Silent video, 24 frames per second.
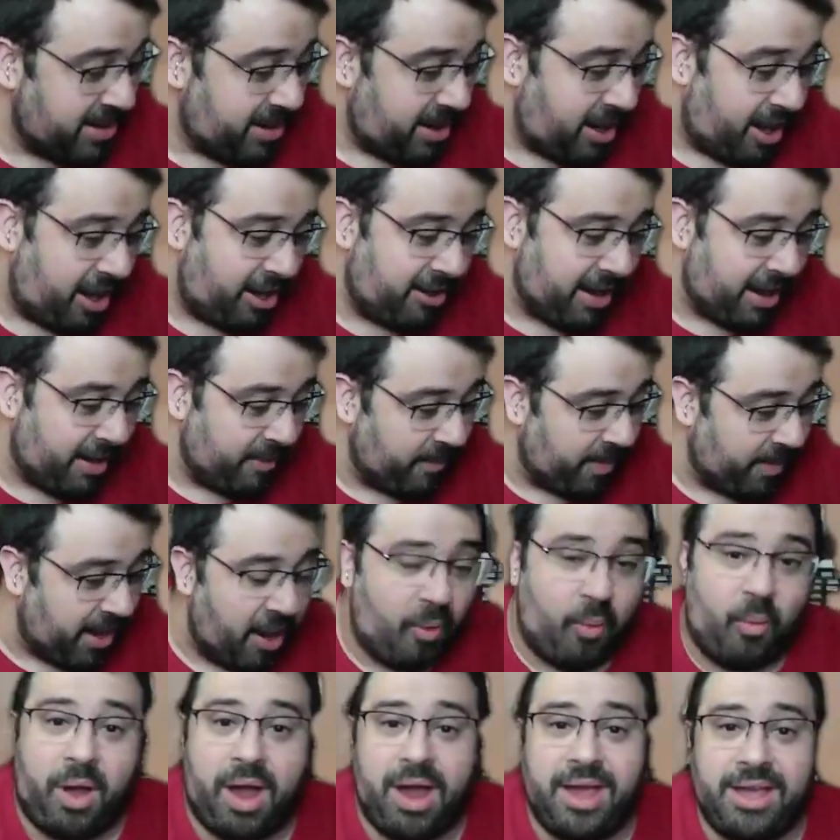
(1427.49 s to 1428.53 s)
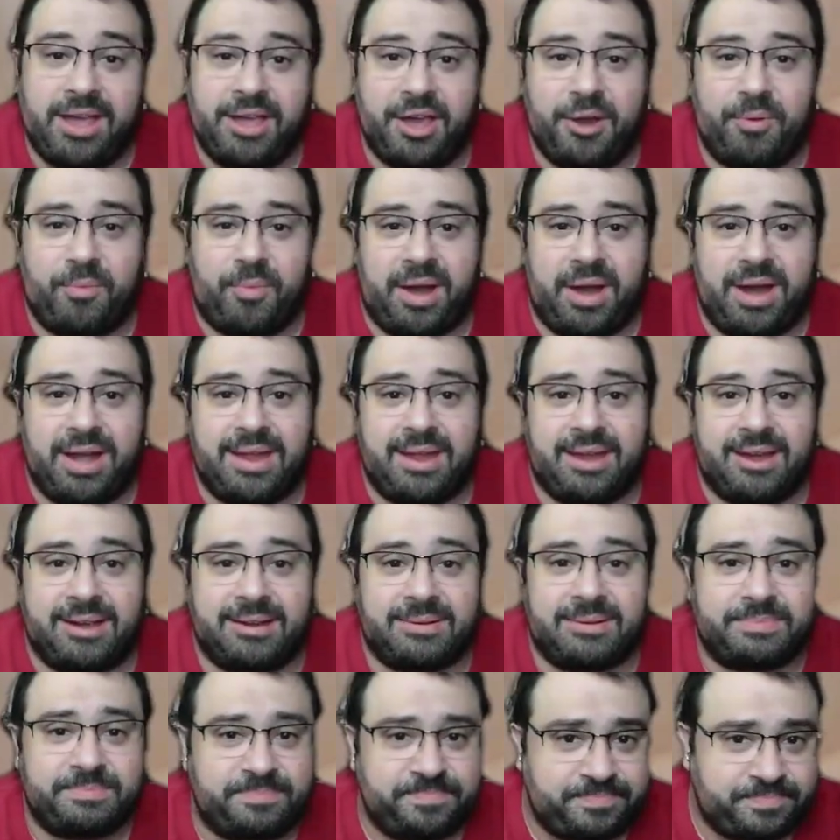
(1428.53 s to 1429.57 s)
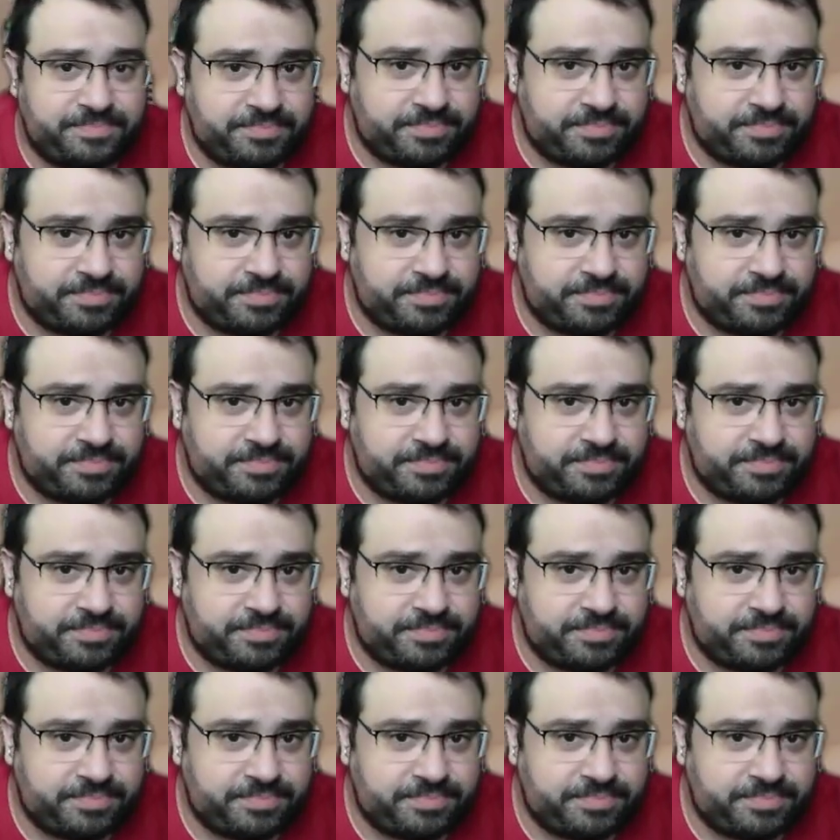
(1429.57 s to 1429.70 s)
All right, we got one good one here.